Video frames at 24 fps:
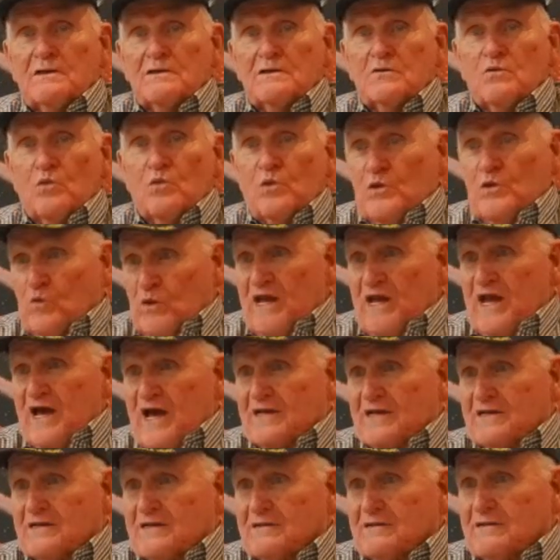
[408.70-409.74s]

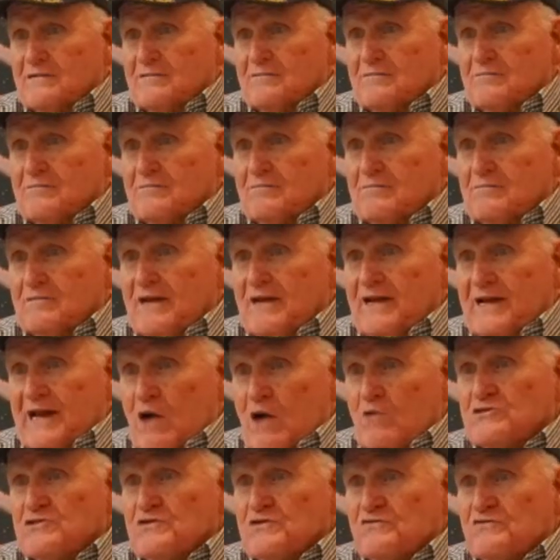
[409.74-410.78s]
went. And I
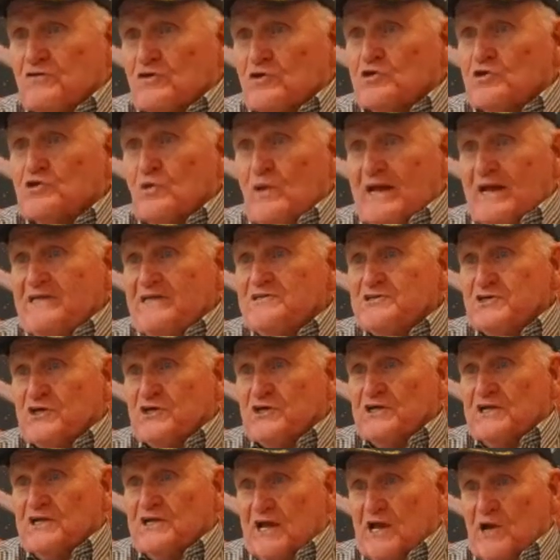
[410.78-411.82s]
was the first
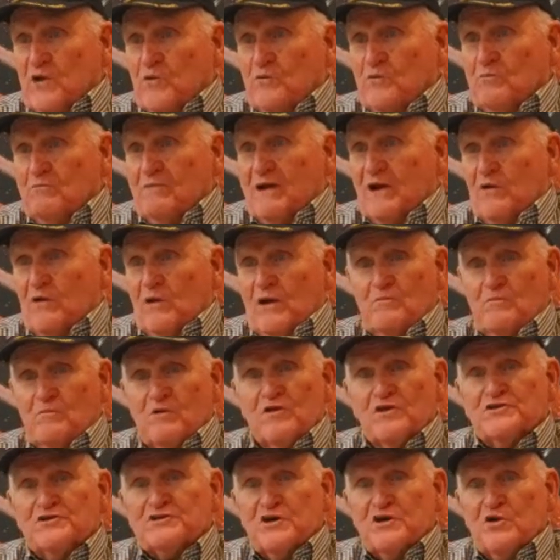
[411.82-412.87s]
grandson to go. My
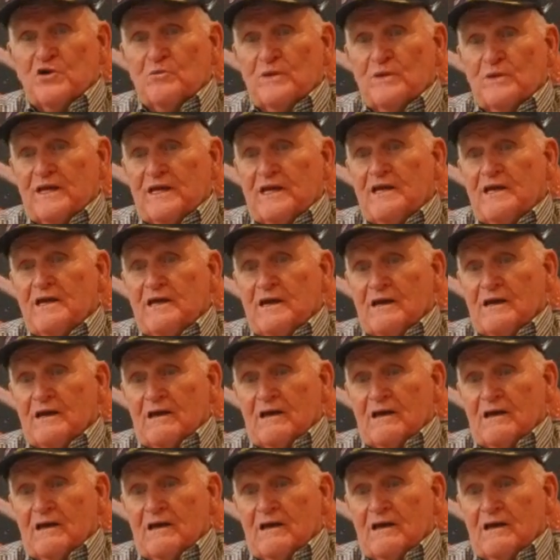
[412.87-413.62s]
grandmother told me,